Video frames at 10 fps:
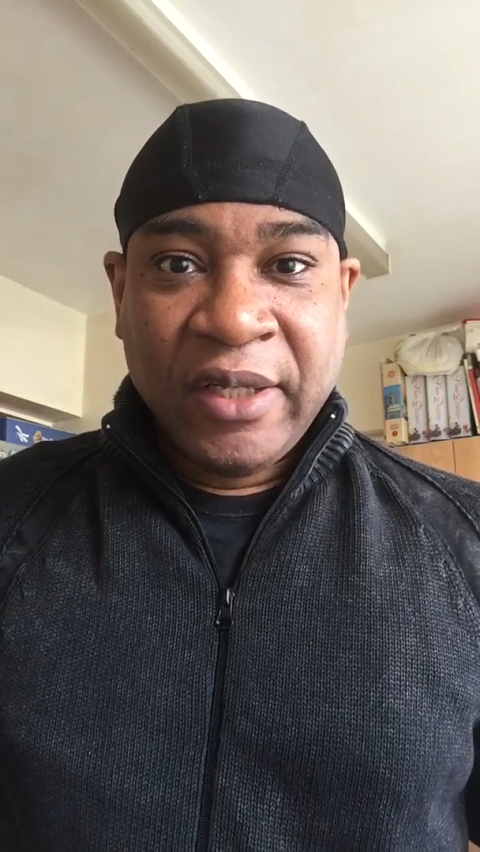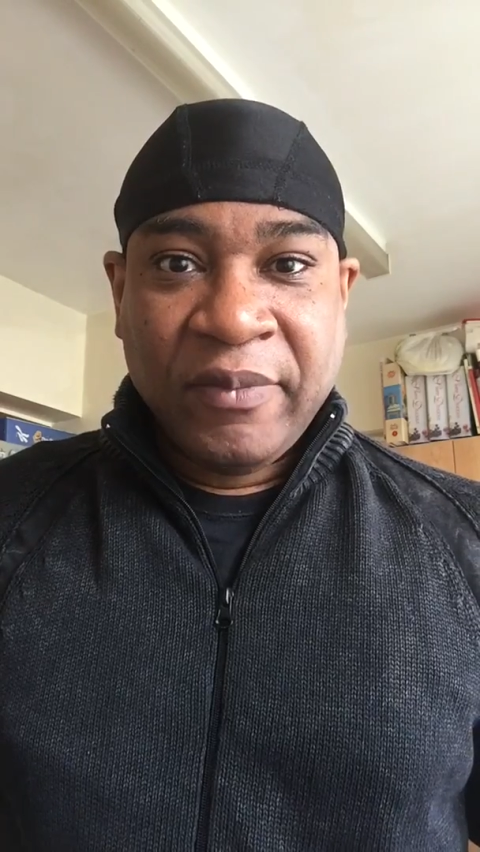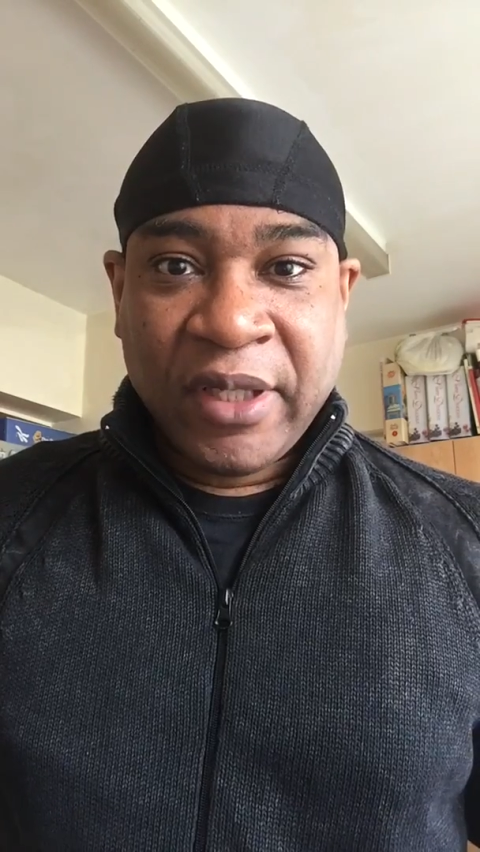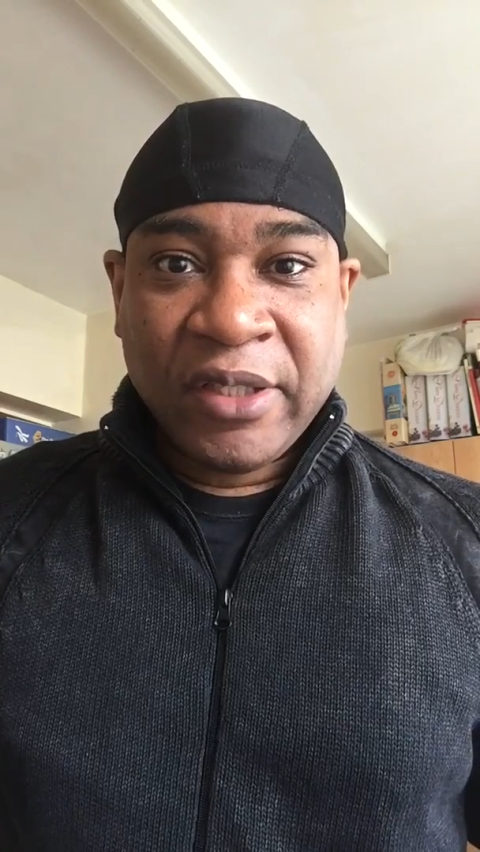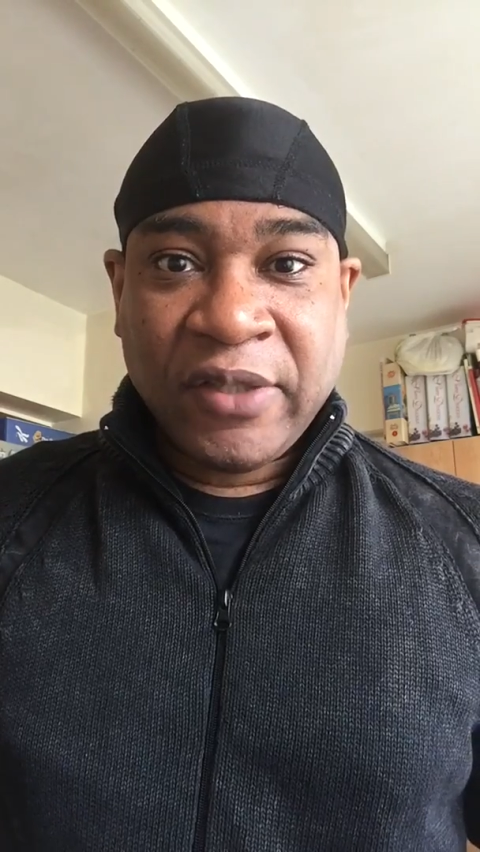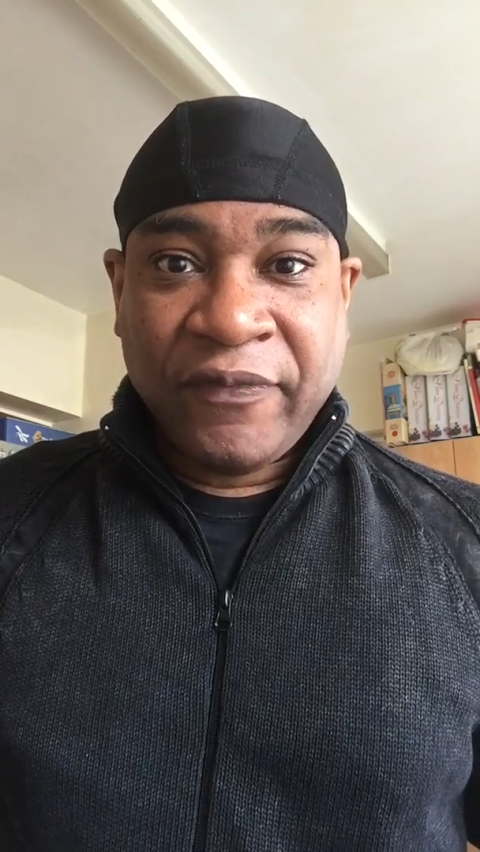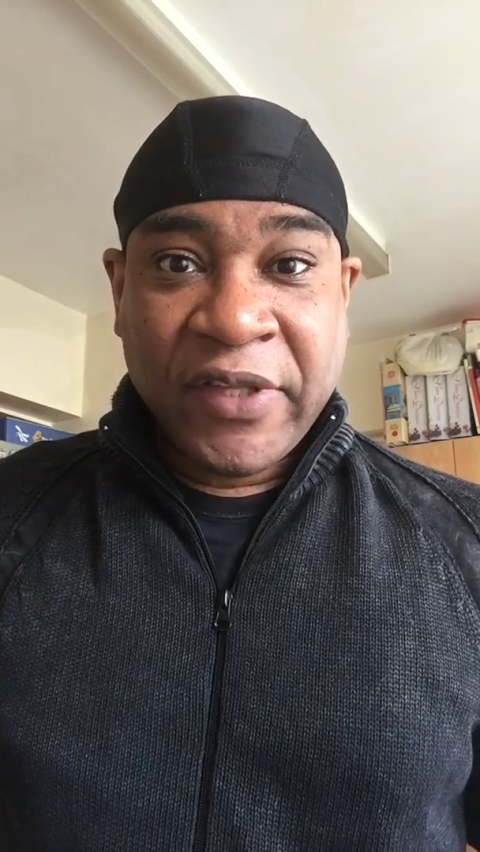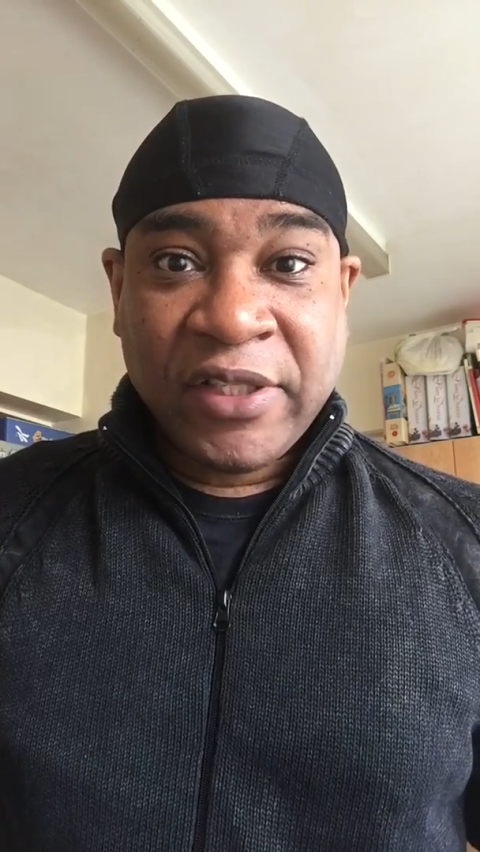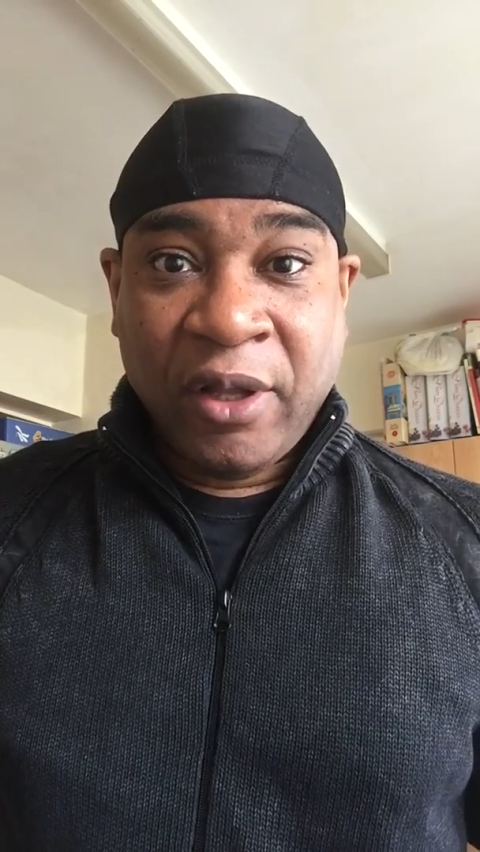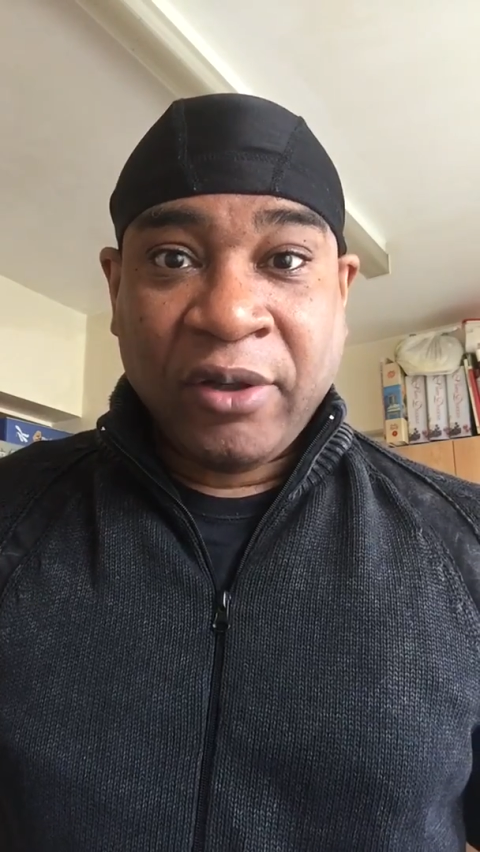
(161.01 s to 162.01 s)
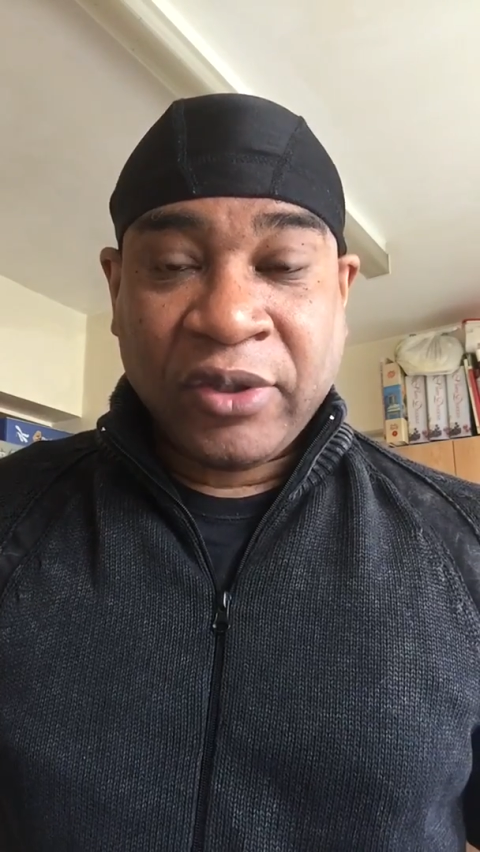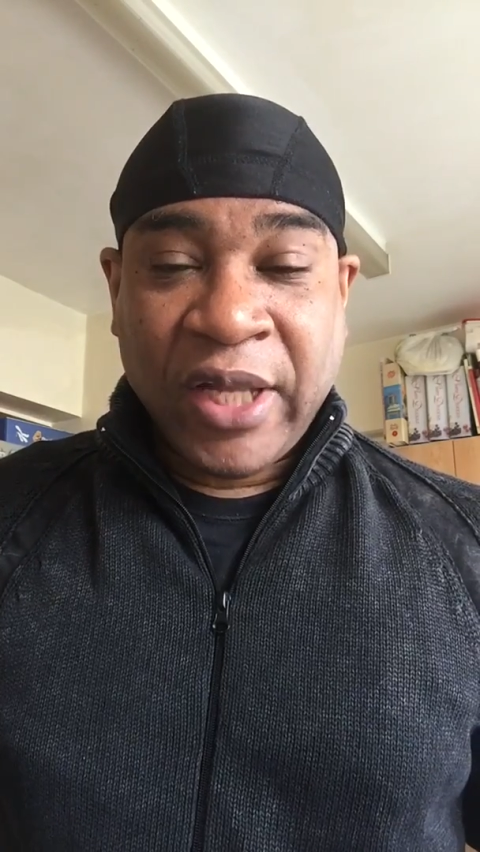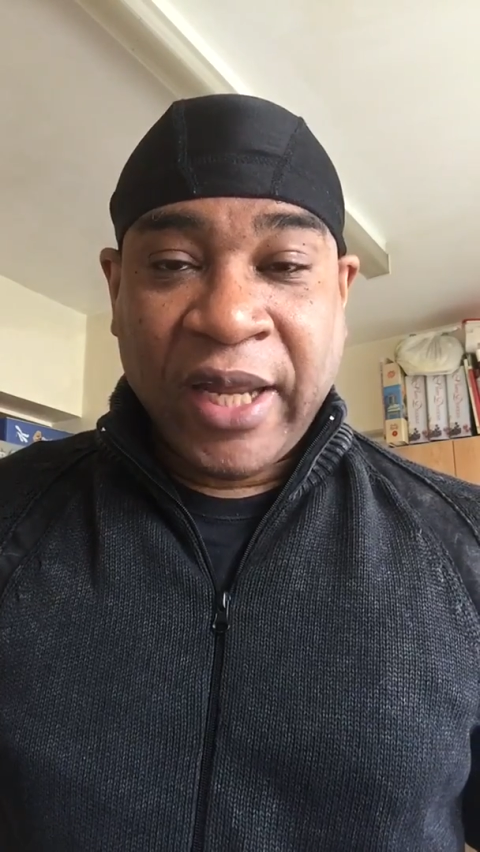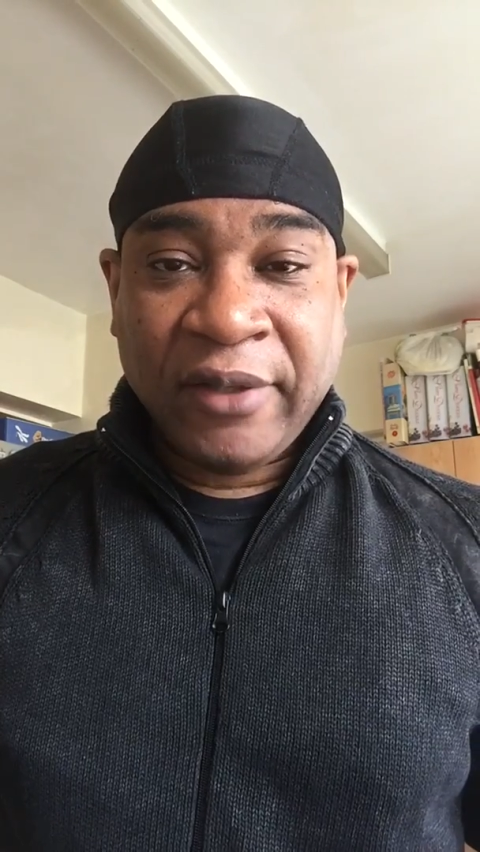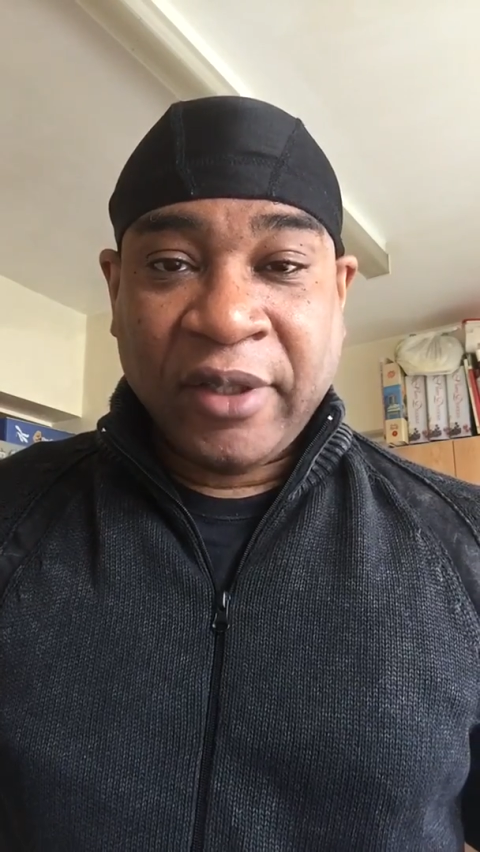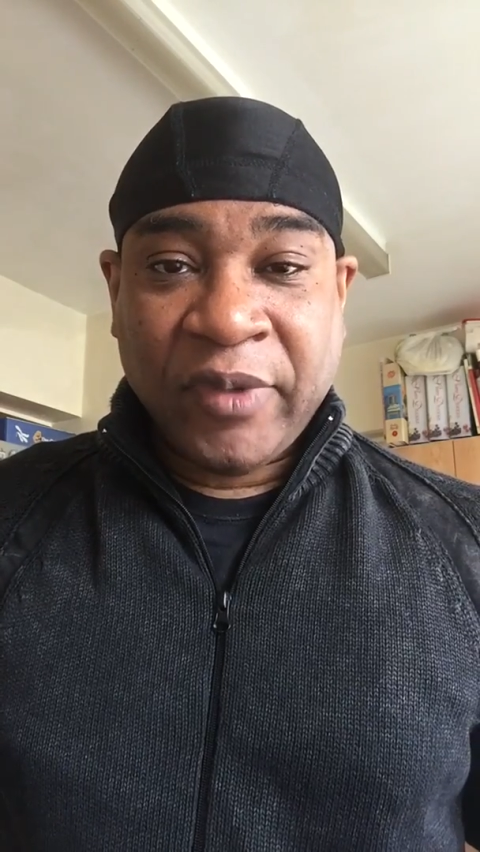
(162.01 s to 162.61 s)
because of this lockdown,